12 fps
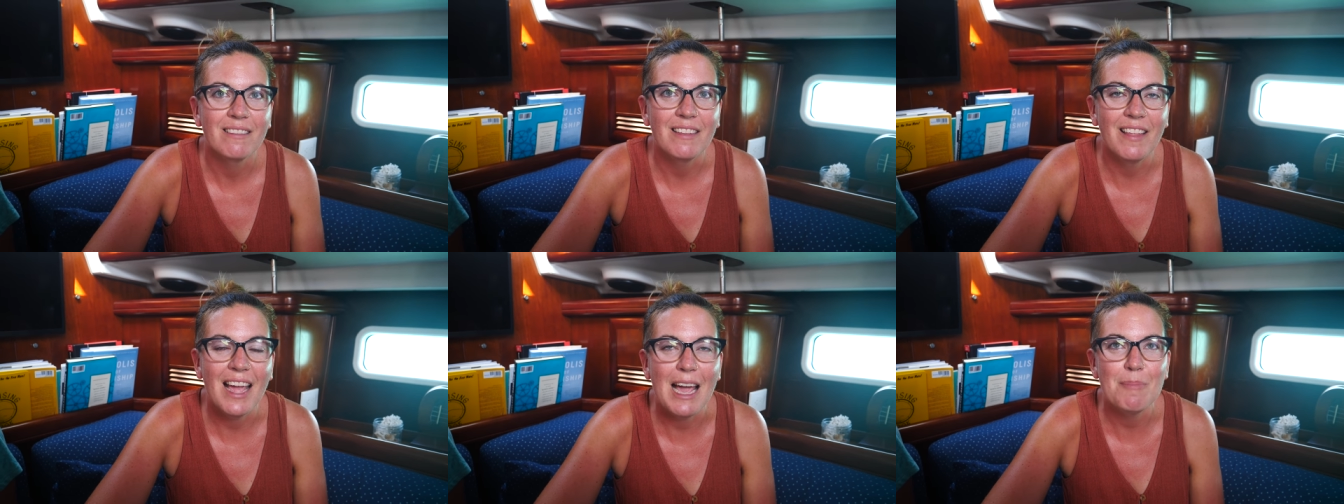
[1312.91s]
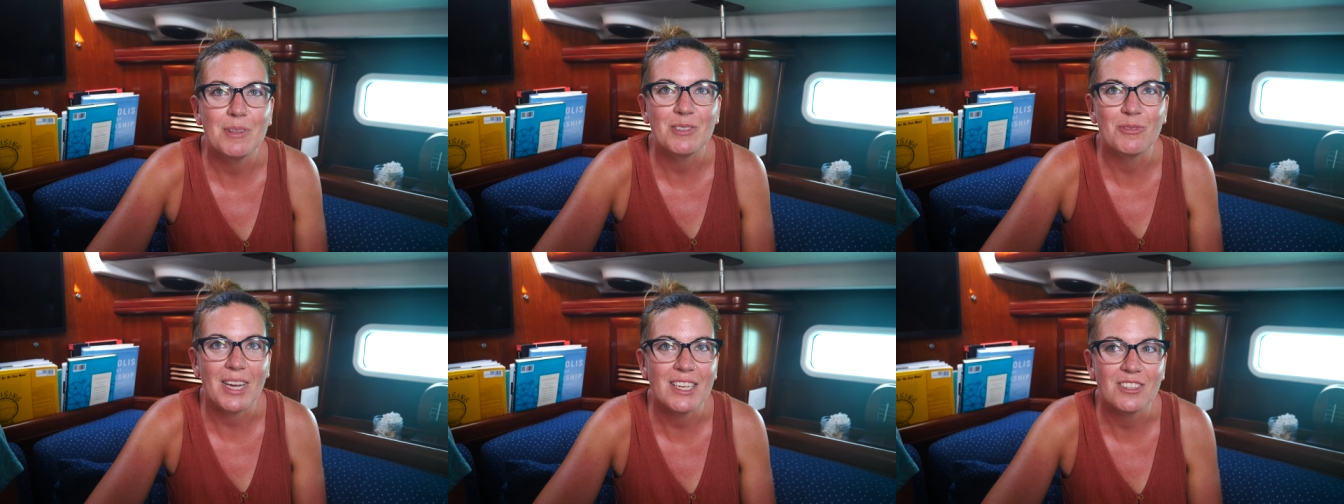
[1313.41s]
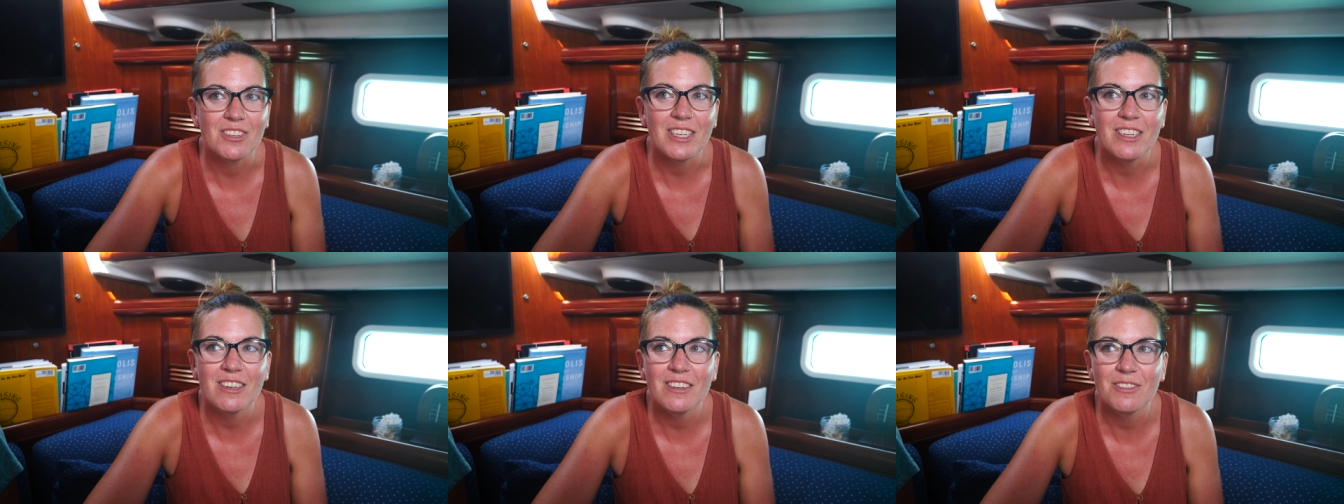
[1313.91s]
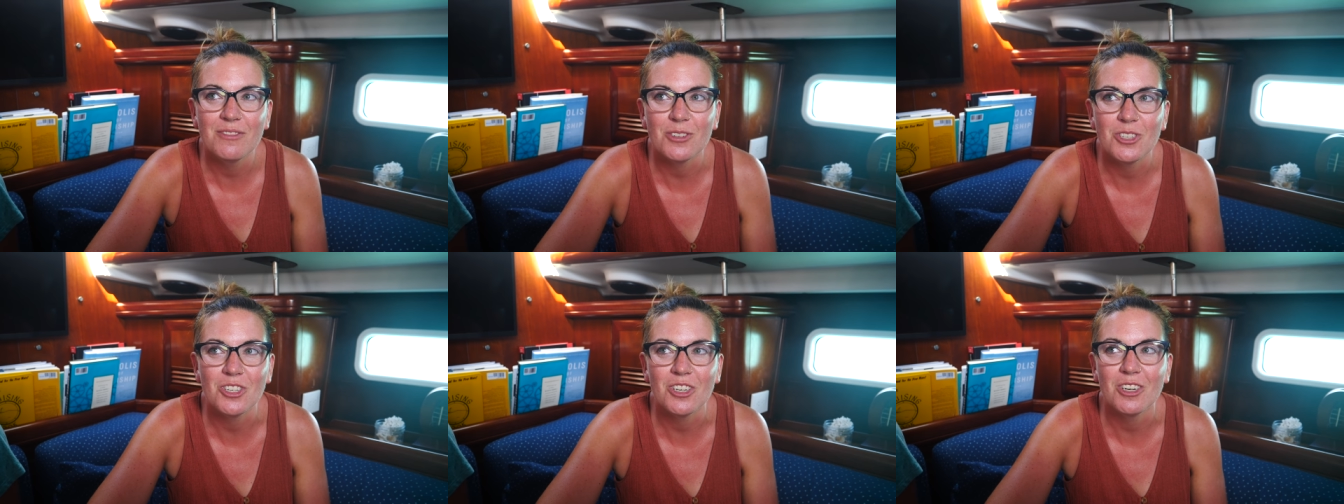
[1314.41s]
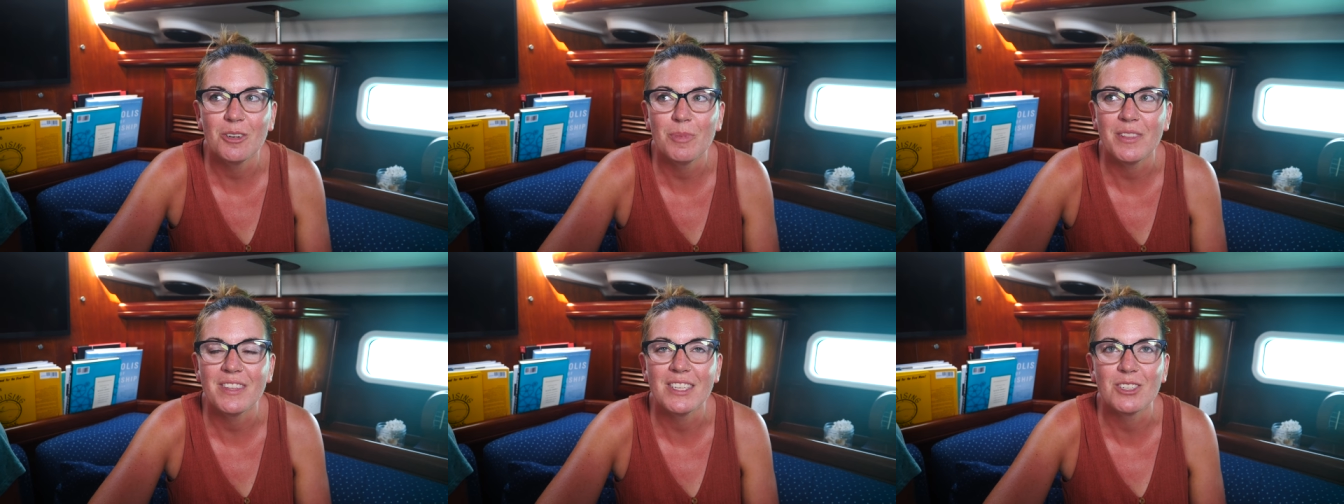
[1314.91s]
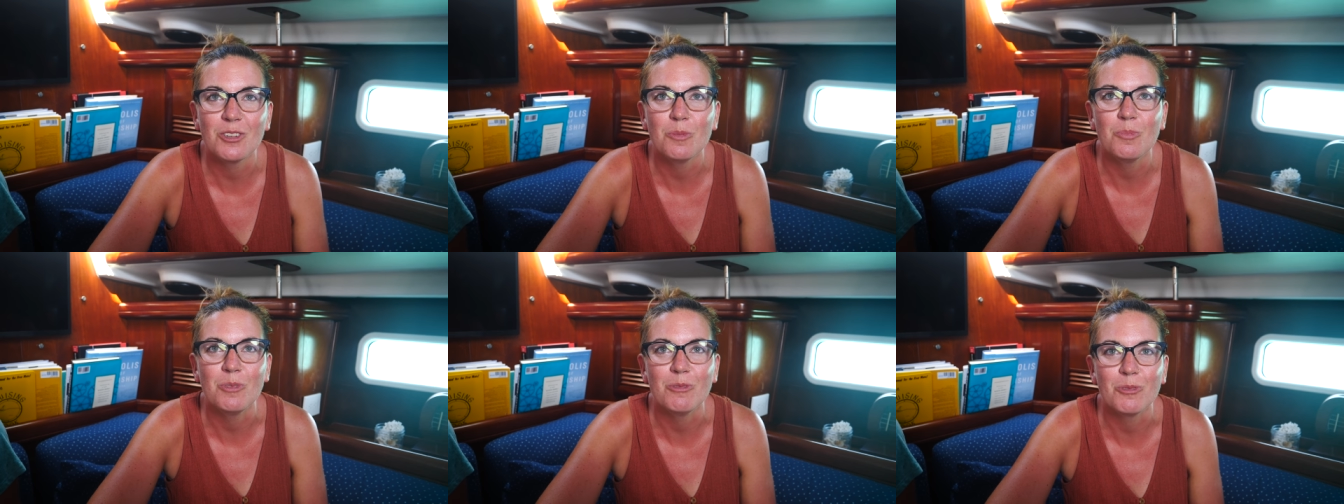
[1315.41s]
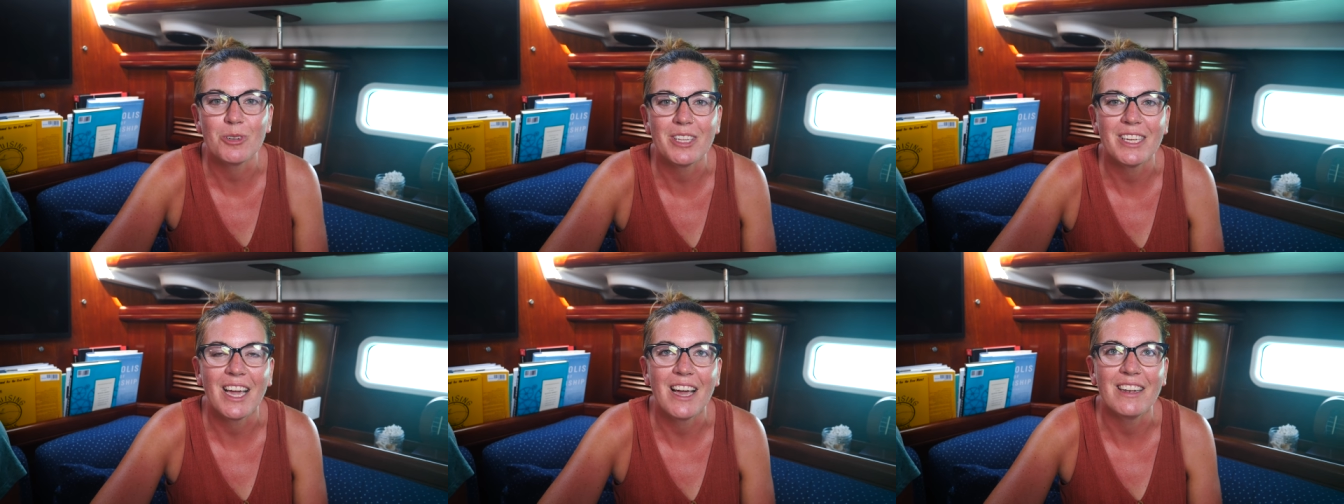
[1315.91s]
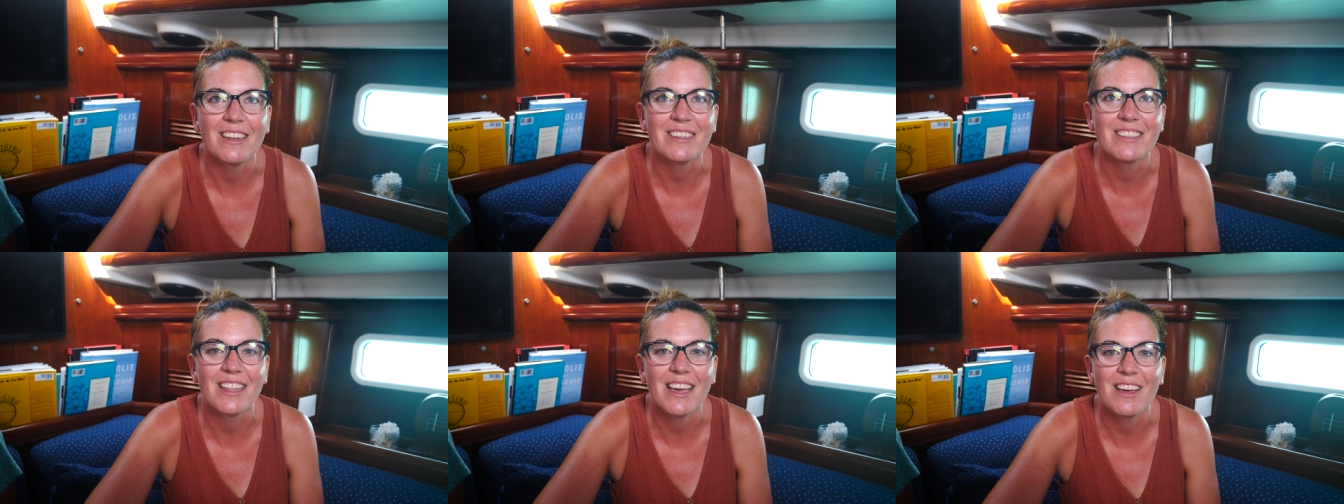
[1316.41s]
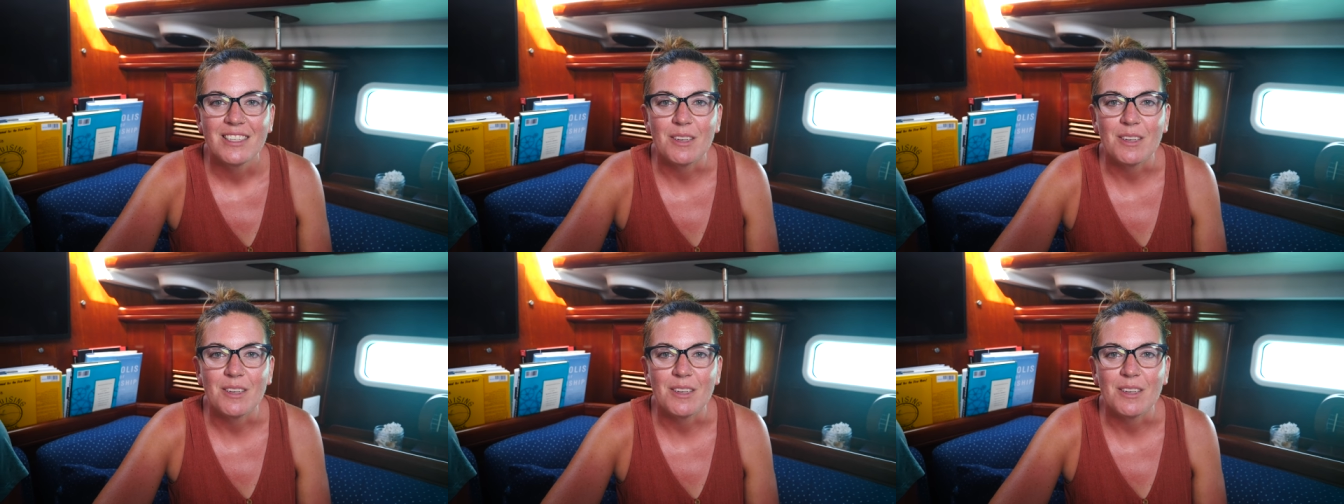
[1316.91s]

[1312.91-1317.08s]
And that happens faster here for sure, but this group we've really gotten into that.